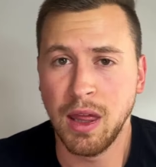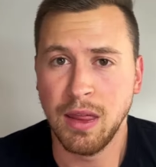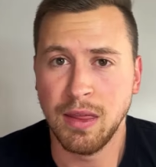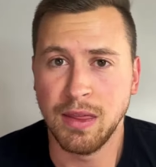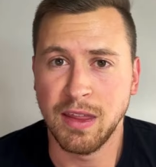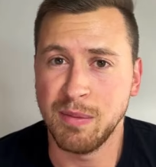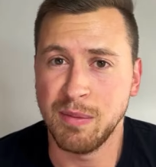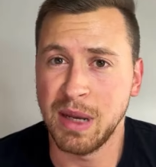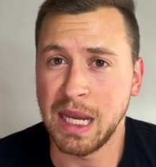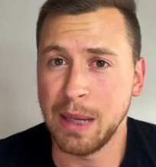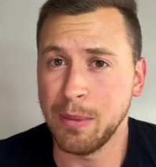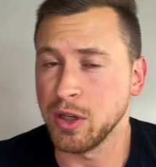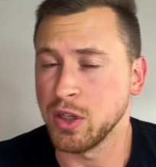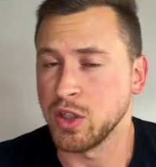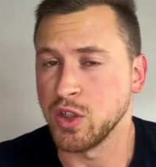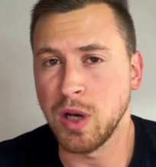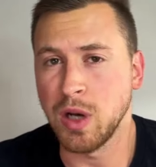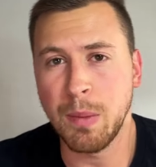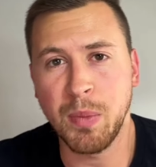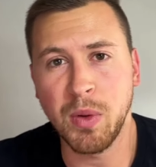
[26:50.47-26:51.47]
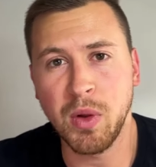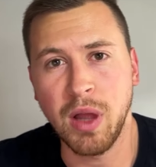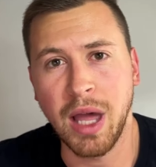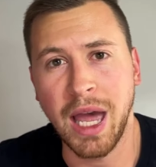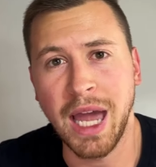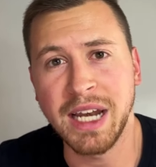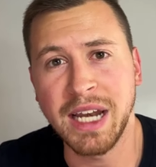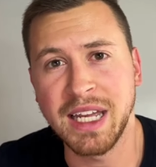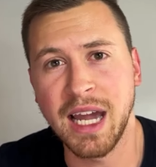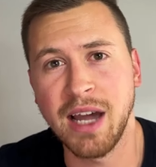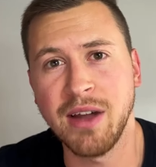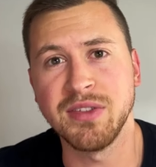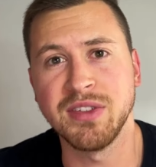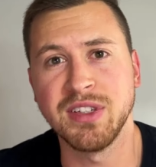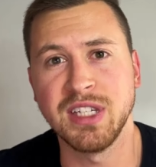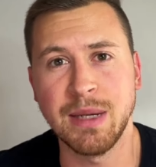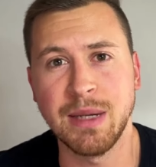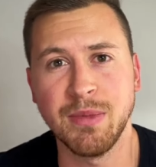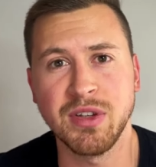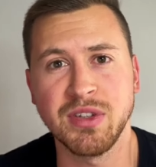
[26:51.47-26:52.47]
They've been able to triple headcount
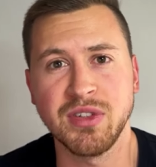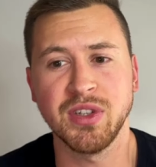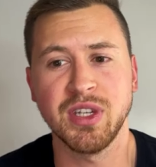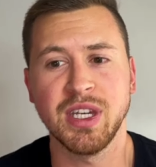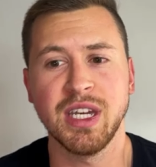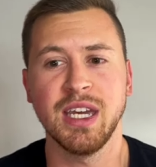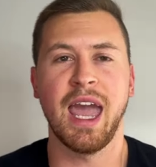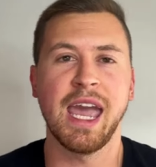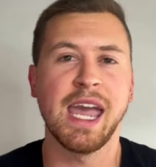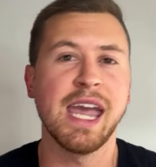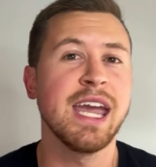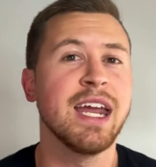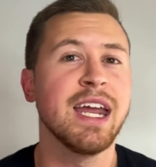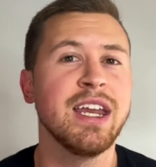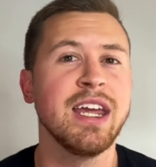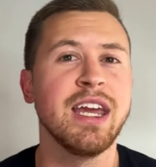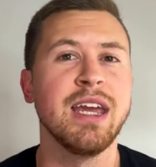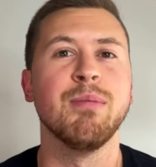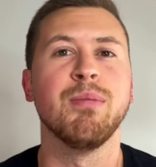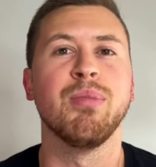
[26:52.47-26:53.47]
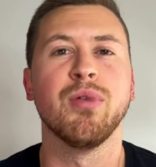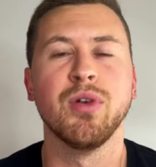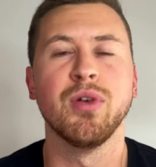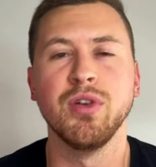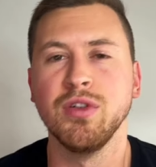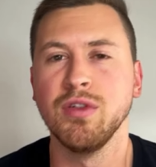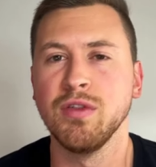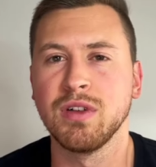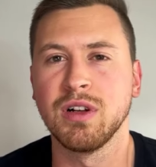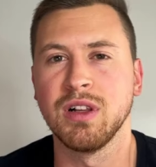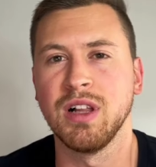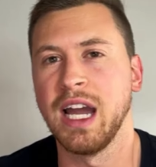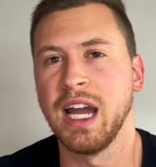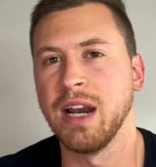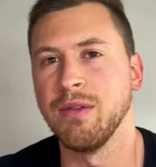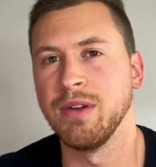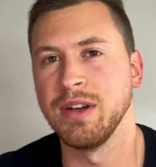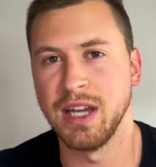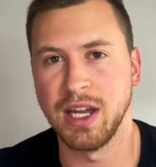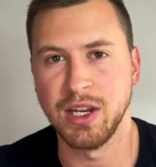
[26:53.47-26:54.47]
seamlessly and improve client
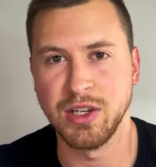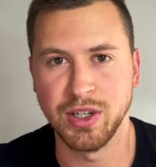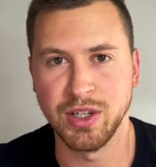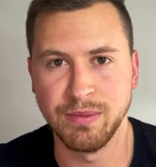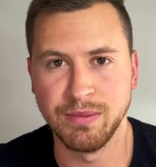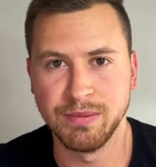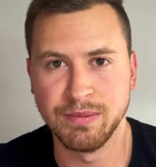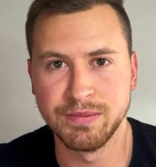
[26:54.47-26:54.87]
retention.